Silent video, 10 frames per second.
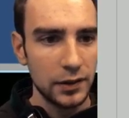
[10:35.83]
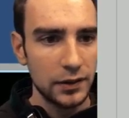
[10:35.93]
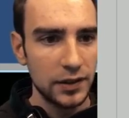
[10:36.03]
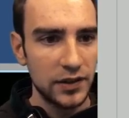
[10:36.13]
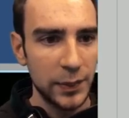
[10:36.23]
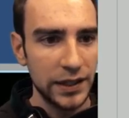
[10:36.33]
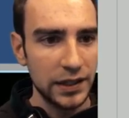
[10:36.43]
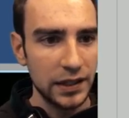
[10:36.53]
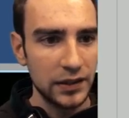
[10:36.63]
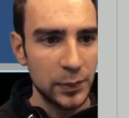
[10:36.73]
The
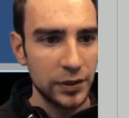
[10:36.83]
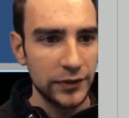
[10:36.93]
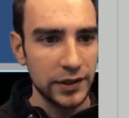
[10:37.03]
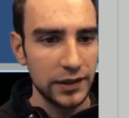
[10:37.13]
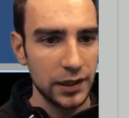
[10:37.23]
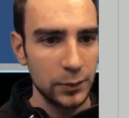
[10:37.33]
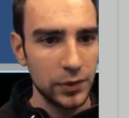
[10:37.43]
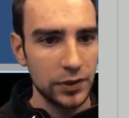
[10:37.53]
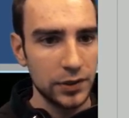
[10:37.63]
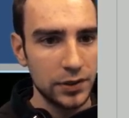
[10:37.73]
spelling is perfect, and
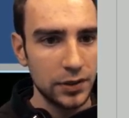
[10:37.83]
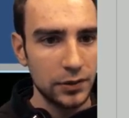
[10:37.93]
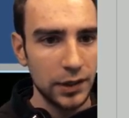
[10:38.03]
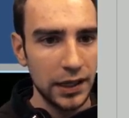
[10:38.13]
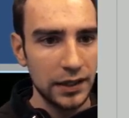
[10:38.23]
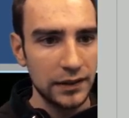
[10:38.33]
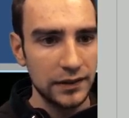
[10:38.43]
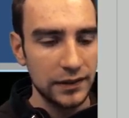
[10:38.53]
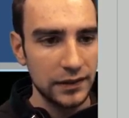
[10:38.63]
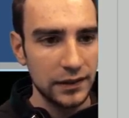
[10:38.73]
we're going to do
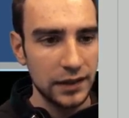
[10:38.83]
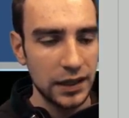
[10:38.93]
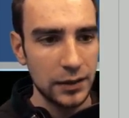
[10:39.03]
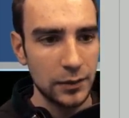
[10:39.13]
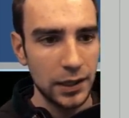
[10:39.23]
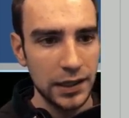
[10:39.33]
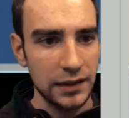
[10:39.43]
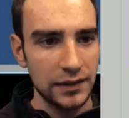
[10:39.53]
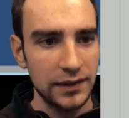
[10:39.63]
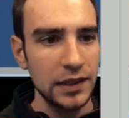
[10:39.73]
escape. I
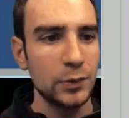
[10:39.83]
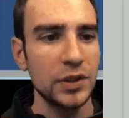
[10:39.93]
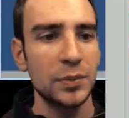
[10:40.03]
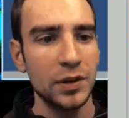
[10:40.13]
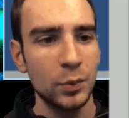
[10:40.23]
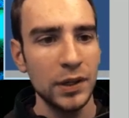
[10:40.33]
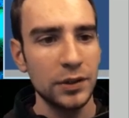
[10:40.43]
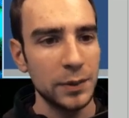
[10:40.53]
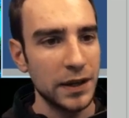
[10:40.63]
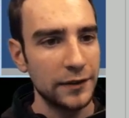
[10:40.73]
can't see when you put a
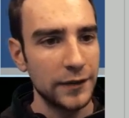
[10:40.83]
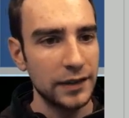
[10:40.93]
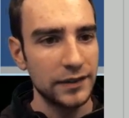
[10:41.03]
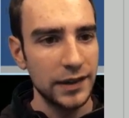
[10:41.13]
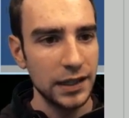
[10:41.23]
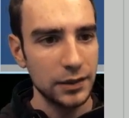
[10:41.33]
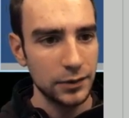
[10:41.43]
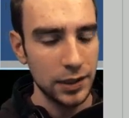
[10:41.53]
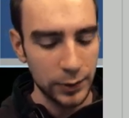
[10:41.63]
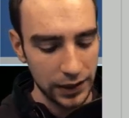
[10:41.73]
window in my face. Thank you.
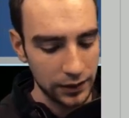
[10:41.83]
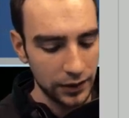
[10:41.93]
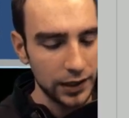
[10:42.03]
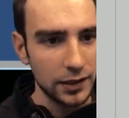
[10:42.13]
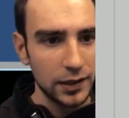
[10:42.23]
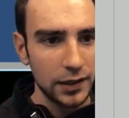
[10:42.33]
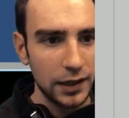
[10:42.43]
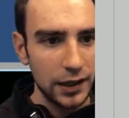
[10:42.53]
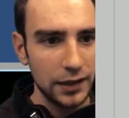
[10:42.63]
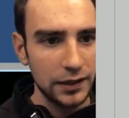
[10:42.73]
Get away. All right.
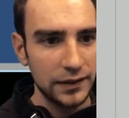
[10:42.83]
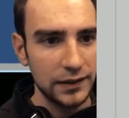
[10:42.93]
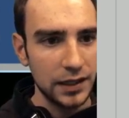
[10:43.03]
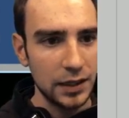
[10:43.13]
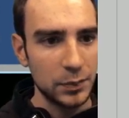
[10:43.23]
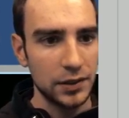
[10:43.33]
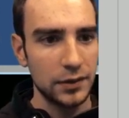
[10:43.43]
Escape.